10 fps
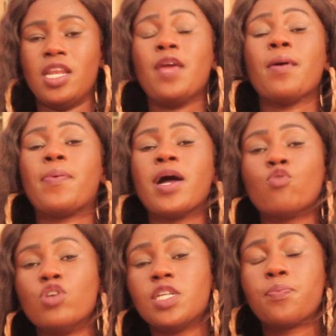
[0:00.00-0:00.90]
Never
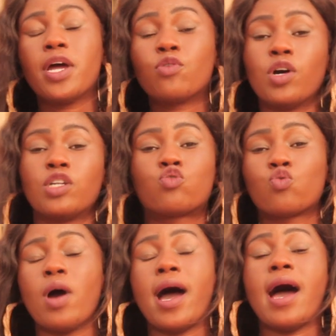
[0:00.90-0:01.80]
panel would depend on a
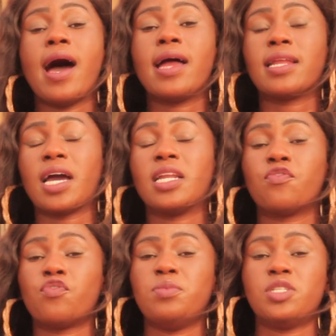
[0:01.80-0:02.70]
swan, a
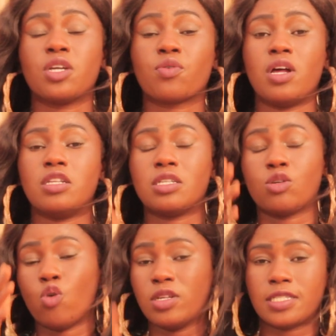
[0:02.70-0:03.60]
gunner for beach crisis, a
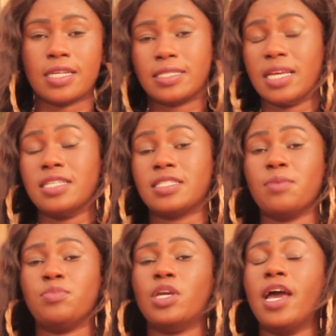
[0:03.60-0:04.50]
concert, and it's
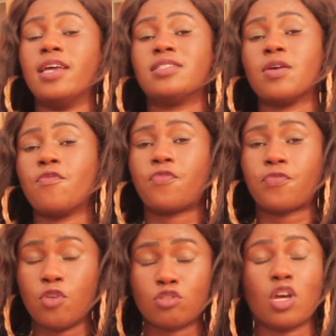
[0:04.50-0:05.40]
a be in some
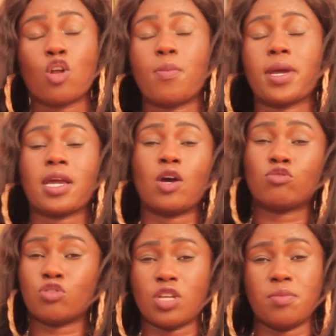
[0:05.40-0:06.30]
four so I know back
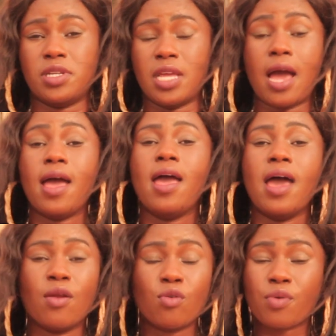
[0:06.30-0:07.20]
in social media.
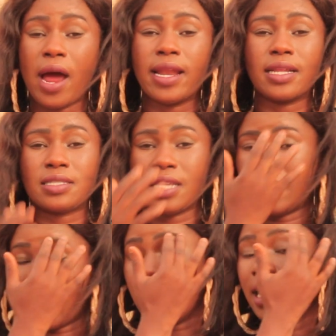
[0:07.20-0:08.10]
And who crowned is
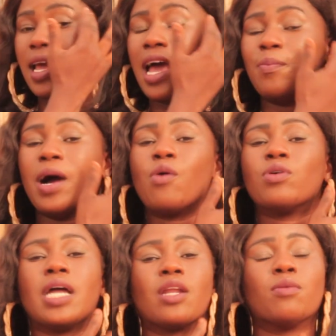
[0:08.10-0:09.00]
and there, and my
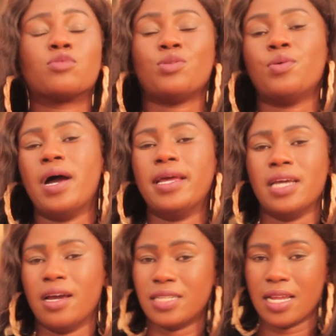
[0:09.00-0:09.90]
woman and I'm so
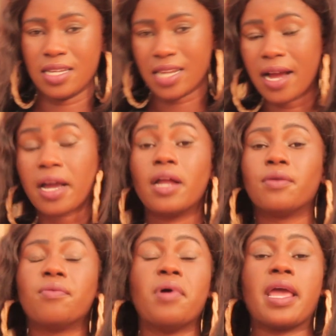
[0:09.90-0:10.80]
high than a Duncan.
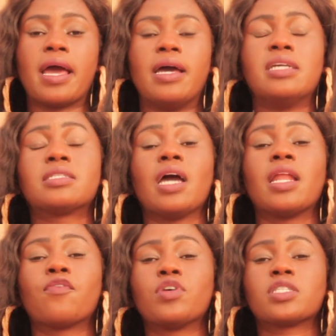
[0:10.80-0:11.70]
Why, it's
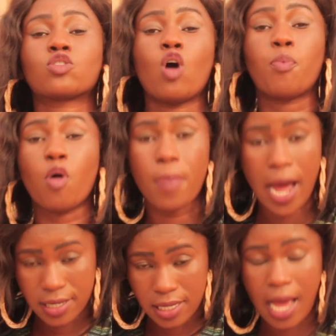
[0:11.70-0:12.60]
gunner for us all poor
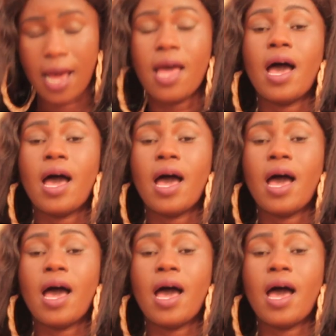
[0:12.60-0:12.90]
bad year.